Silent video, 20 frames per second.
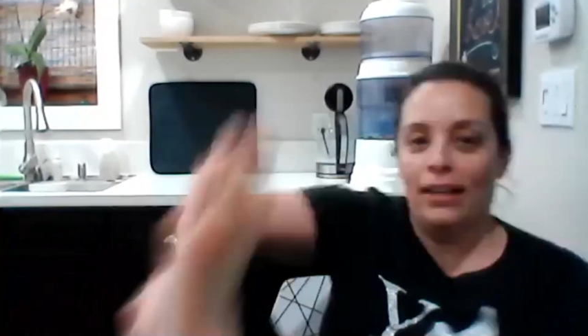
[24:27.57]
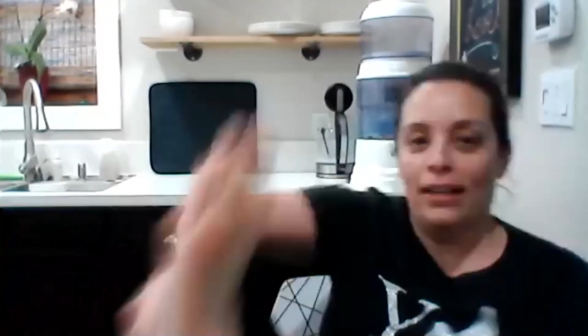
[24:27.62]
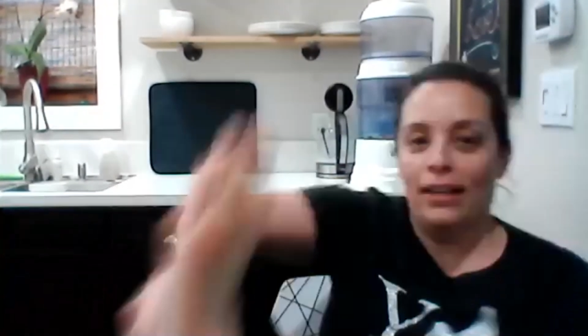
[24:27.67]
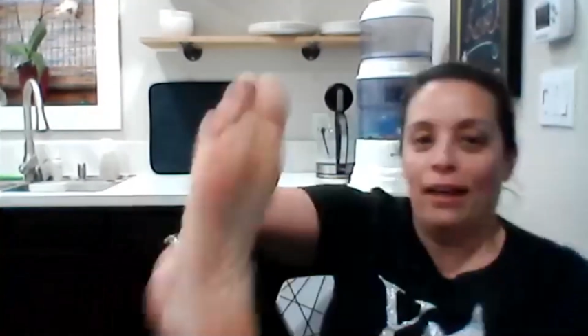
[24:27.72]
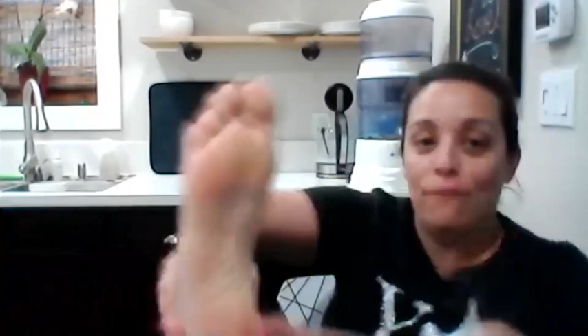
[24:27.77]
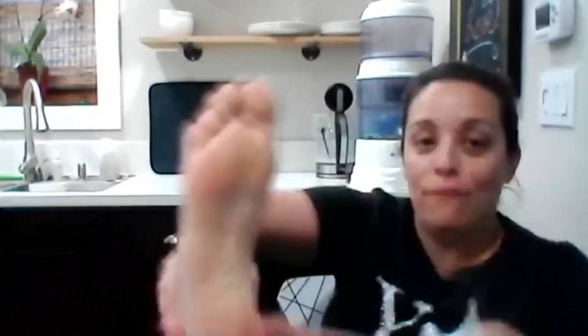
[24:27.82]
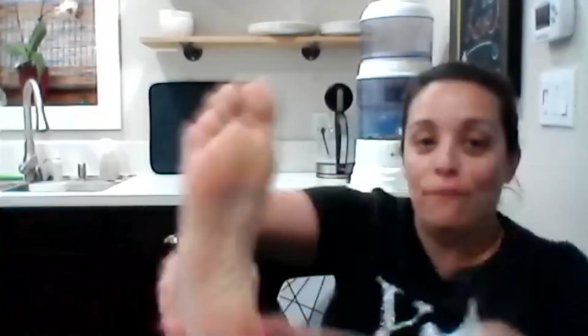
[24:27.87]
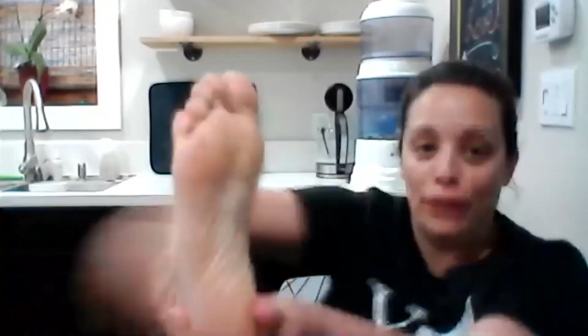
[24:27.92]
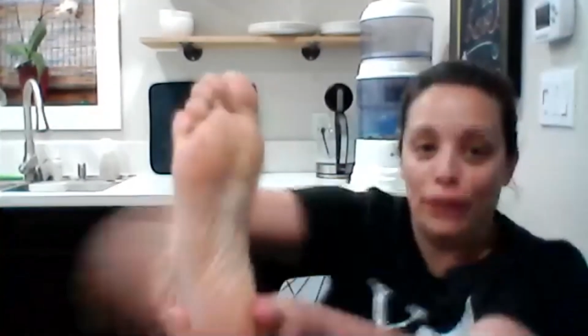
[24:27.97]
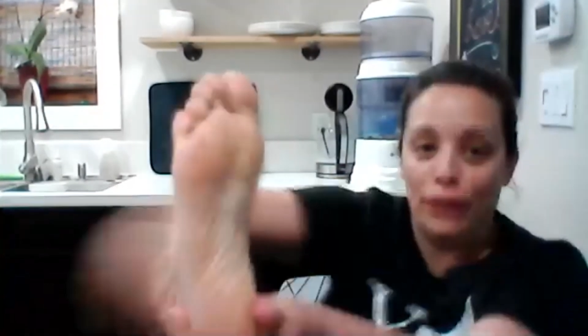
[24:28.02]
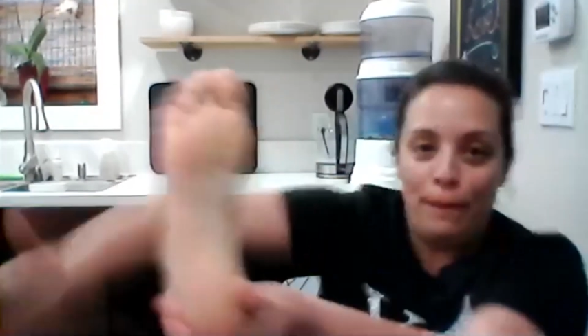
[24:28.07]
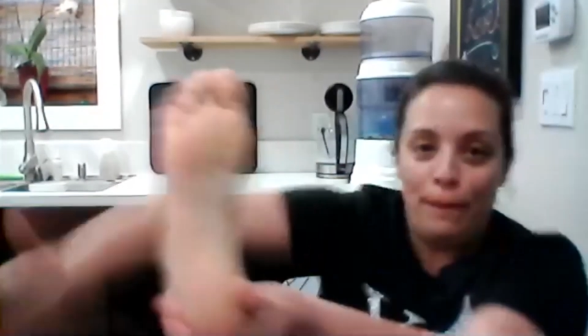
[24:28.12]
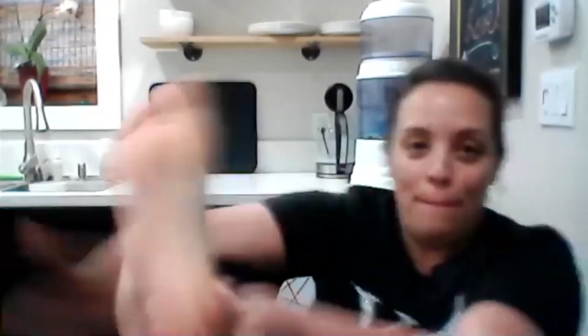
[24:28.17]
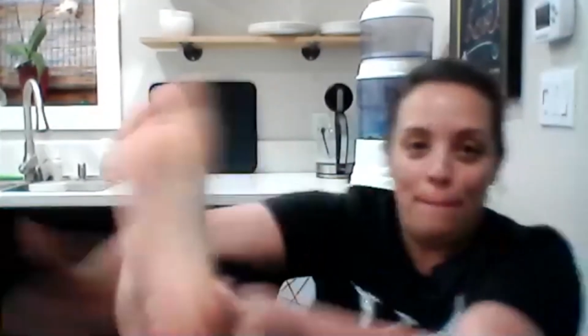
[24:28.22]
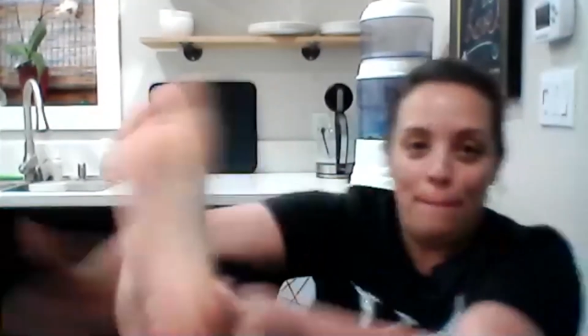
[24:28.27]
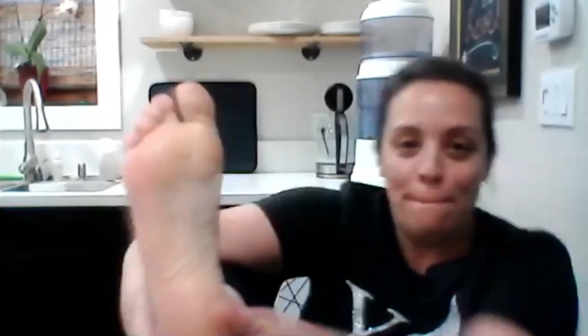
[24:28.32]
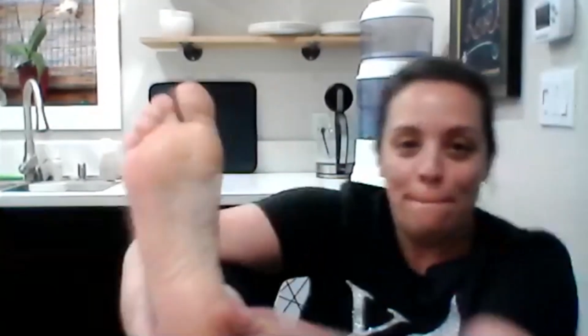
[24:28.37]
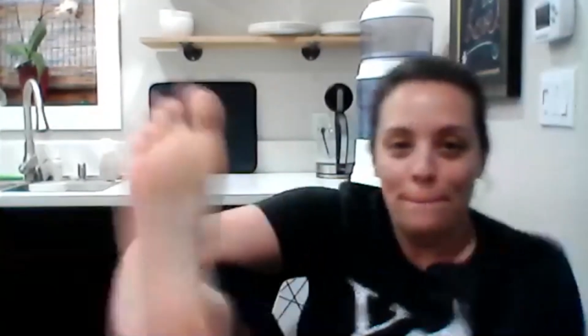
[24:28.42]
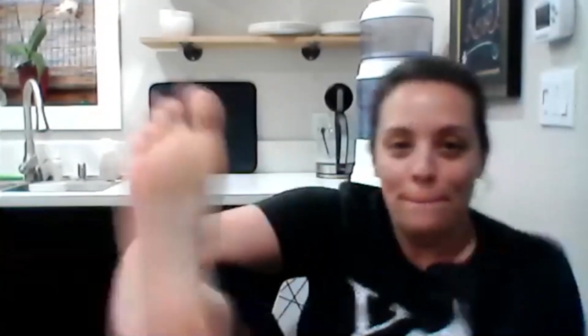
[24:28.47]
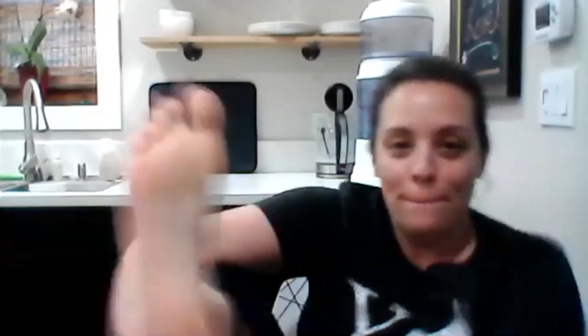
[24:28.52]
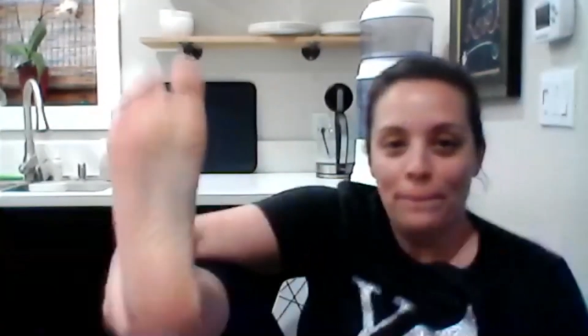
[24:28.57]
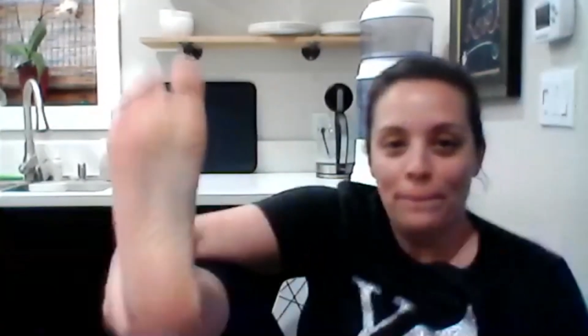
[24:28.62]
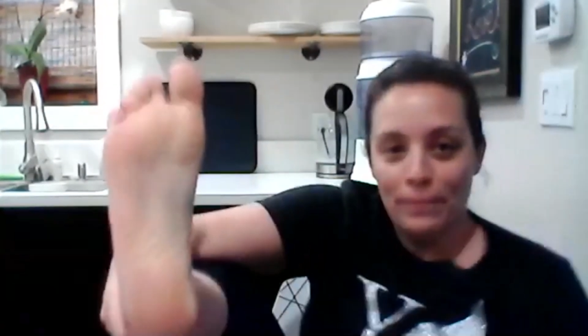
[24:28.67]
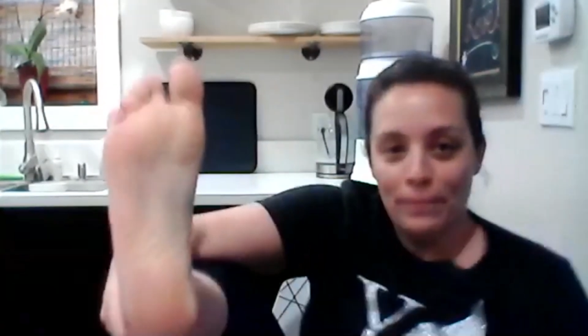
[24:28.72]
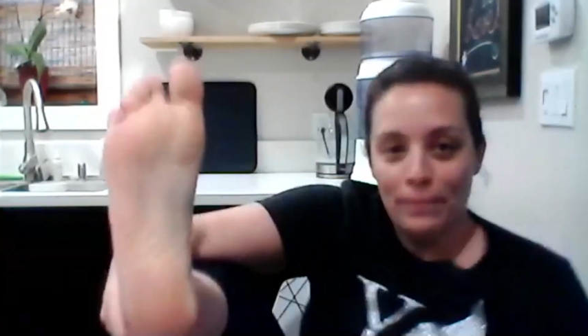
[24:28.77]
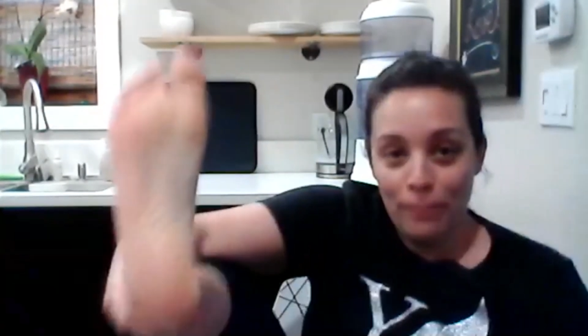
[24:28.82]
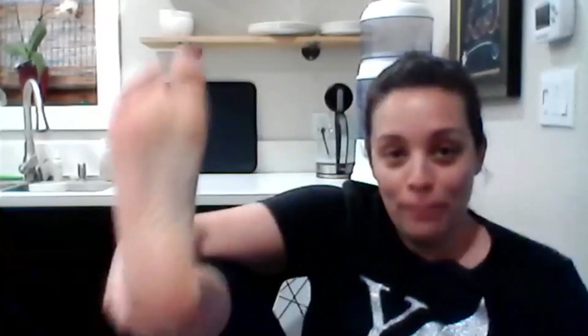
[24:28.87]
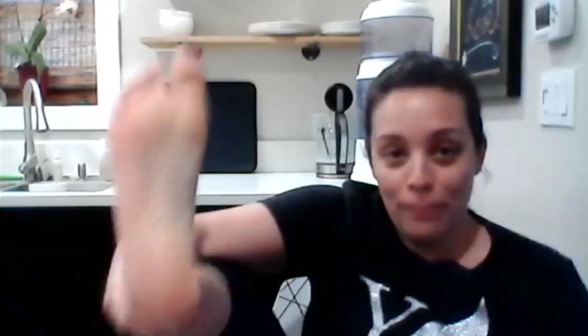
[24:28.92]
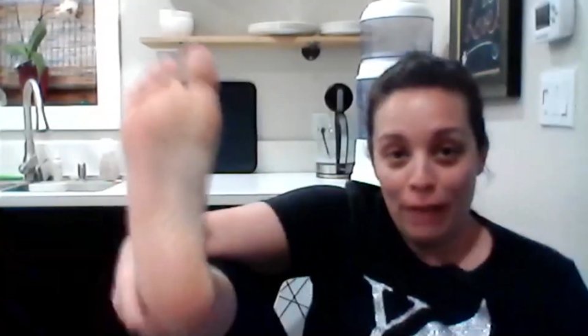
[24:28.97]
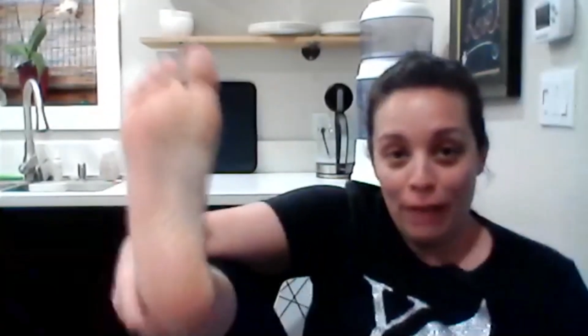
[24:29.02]
foot,
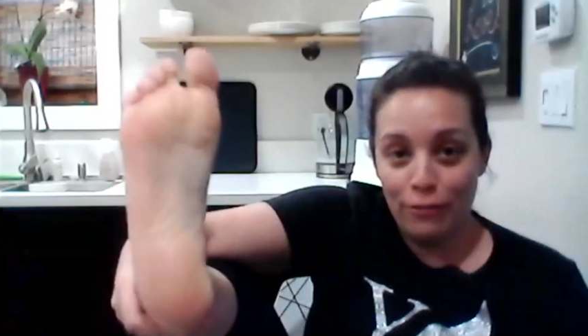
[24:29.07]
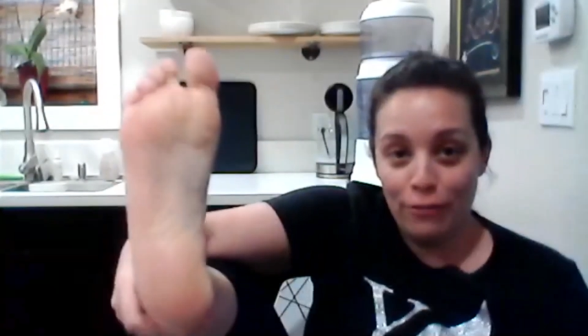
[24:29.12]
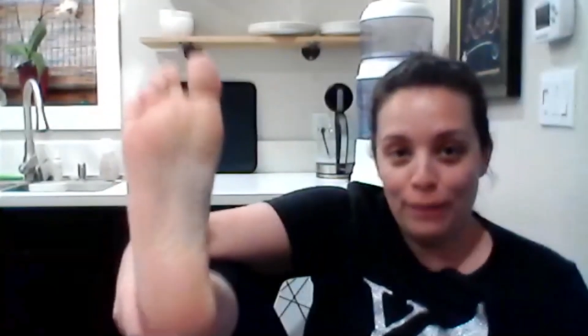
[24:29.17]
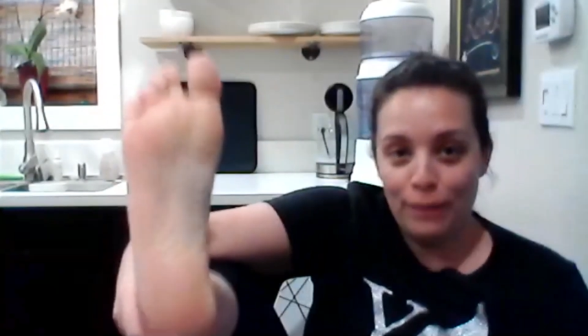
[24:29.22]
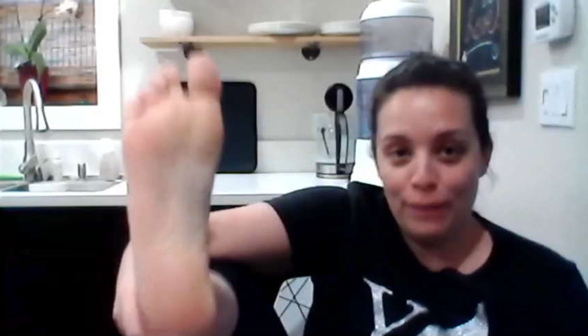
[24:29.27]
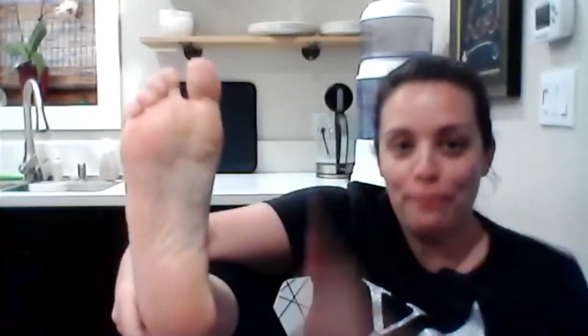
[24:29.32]
my foot,